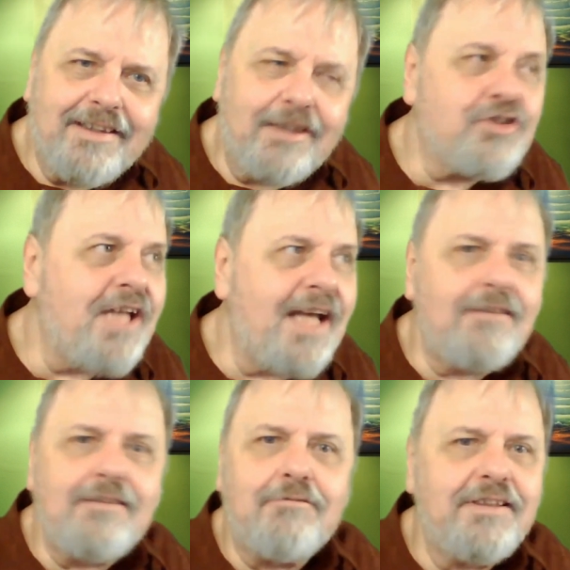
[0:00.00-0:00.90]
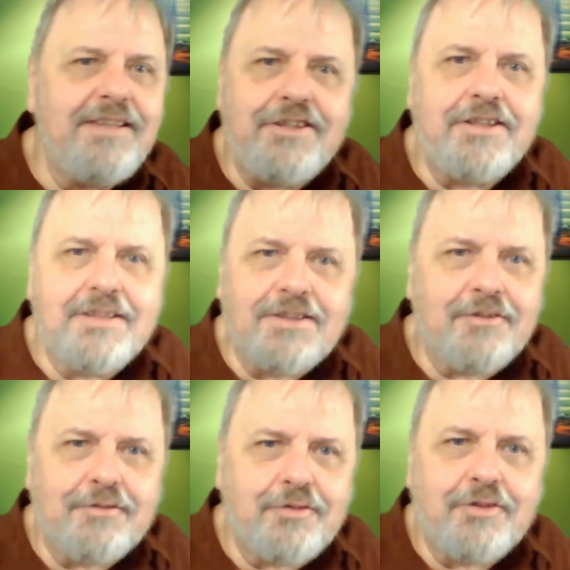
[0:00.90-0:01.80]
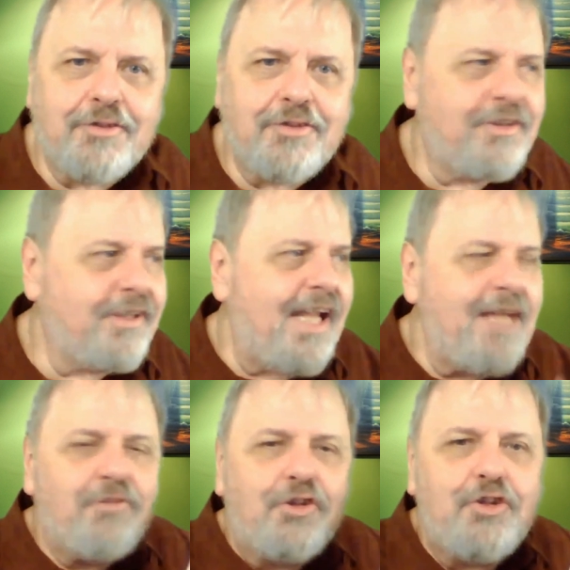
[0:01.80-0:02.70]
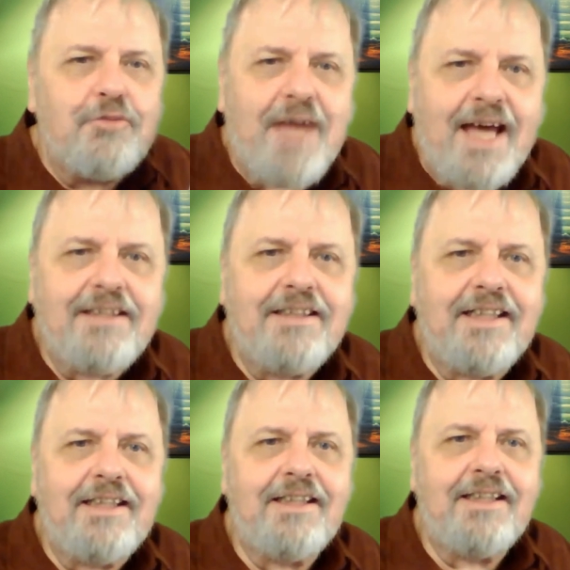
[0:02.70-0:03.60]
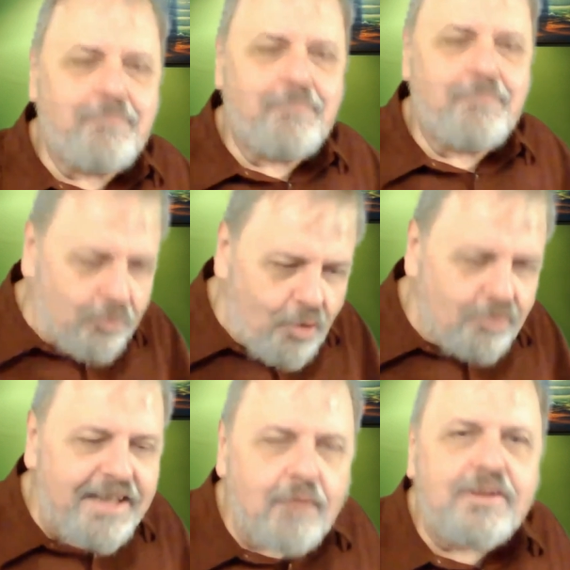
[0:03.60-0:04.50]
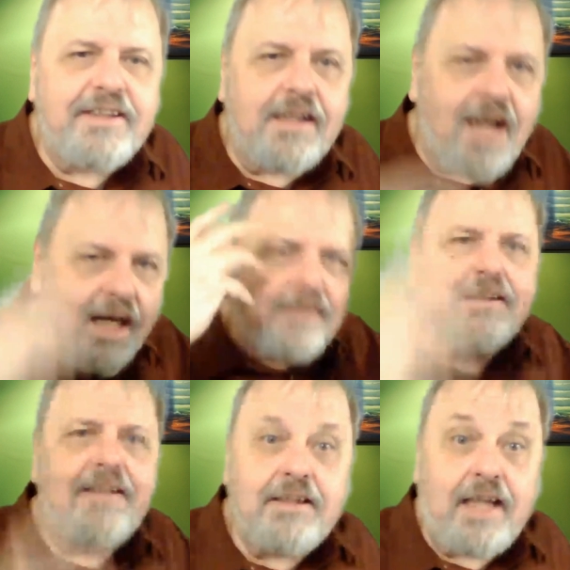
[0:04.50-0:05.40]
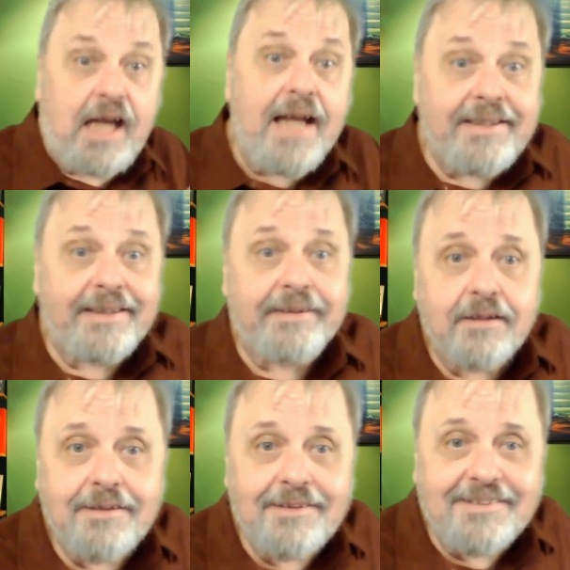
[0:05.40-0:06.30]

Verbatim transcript: They're channeled religions. They're, they came to humanity and people wrote down what they got in their head, like I did,